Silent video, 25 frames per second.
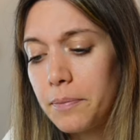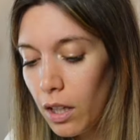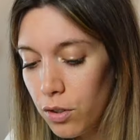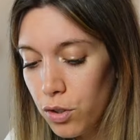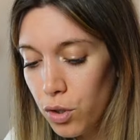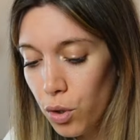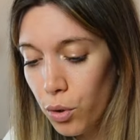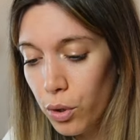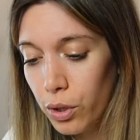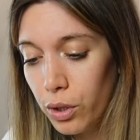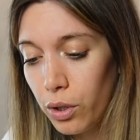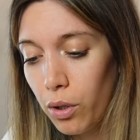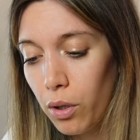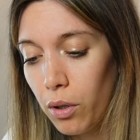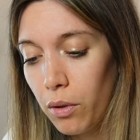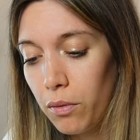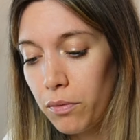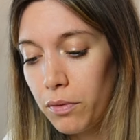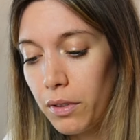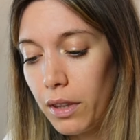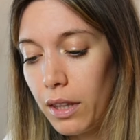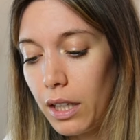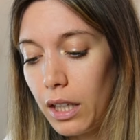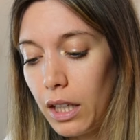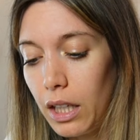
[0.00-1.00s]
sort of
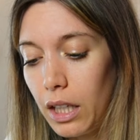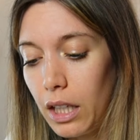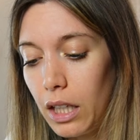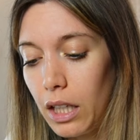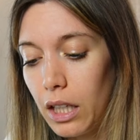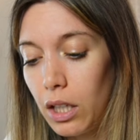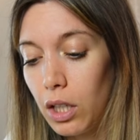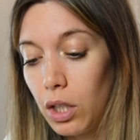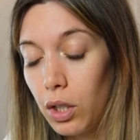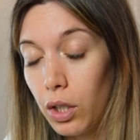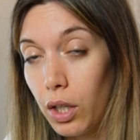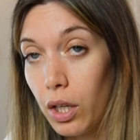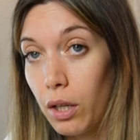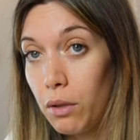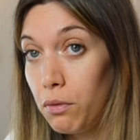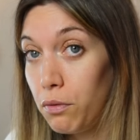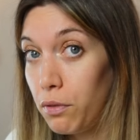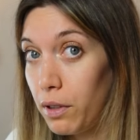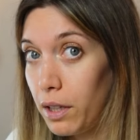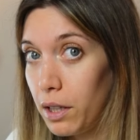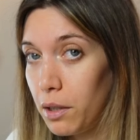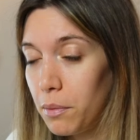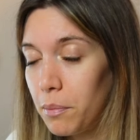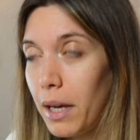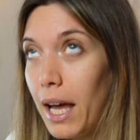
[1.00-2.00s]
the look of
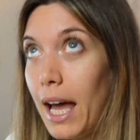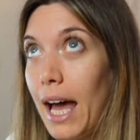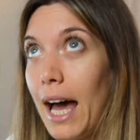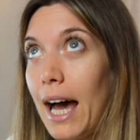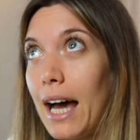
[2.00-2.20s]
film.